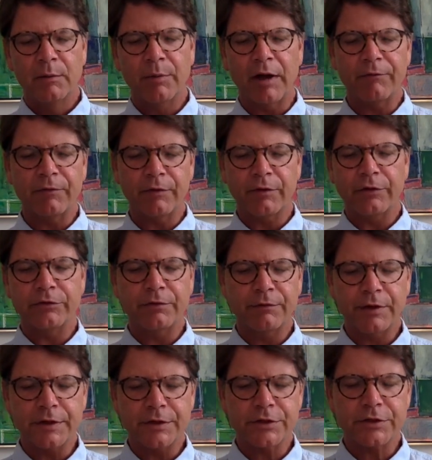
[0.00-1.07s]
But for those of
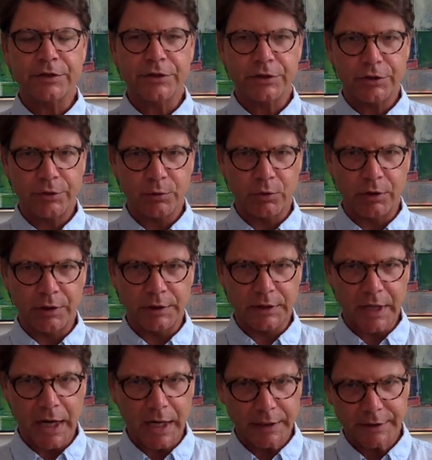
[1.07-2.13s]
us who are
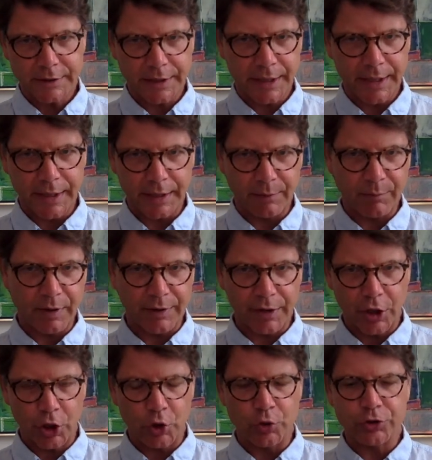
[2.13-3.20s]
intoxicated by
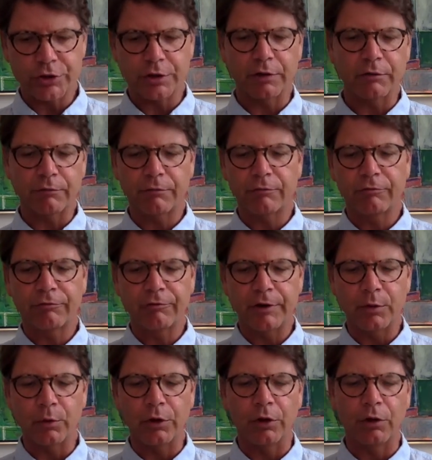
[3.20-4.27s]
the notion of
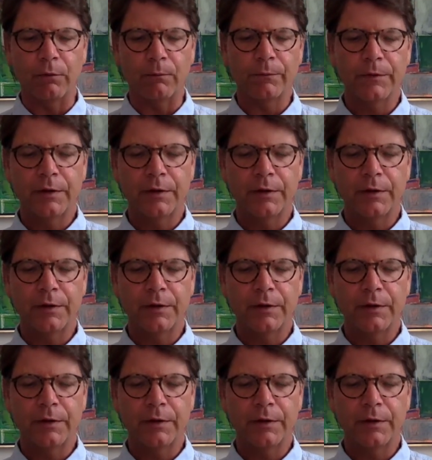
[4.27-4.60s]
free will